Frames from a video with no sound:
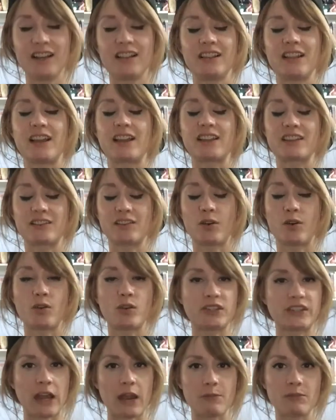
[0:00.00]
Like the
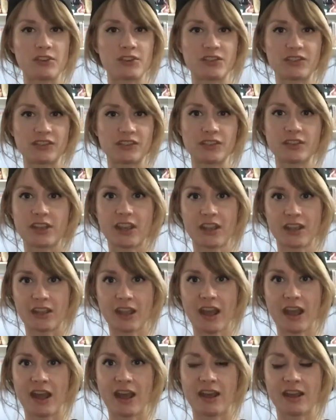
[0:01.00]
whole time you're just
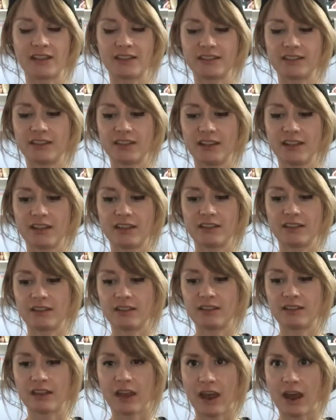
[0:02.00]
looking at
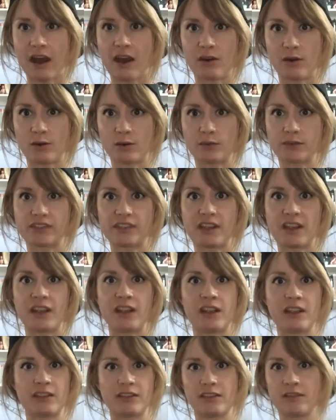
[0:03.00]
the house
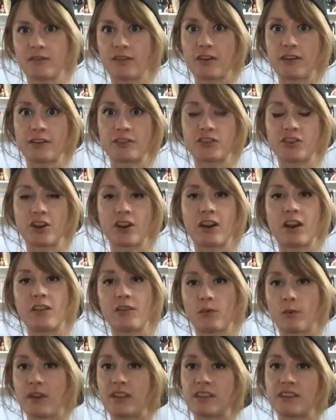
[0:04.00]
and the furniture
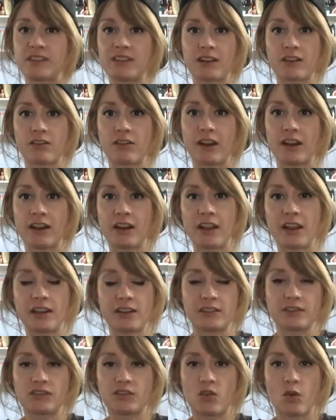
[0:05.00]
and the way they decorated it
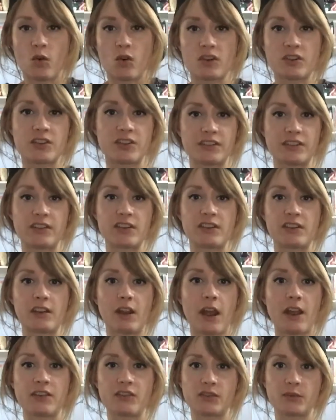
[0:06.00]
and it's gorgeous
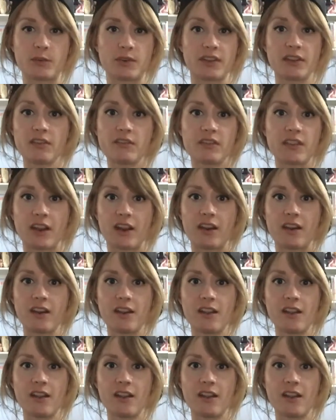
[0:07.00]
and I just want to live there.